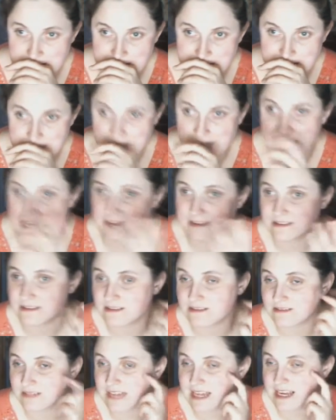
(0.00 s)
Okay,
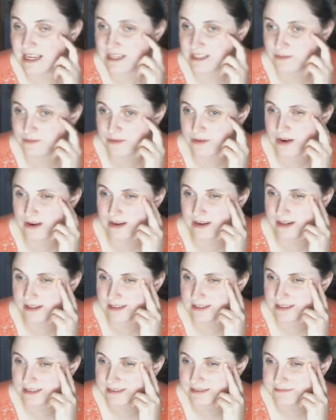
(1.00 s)
so Dad's products.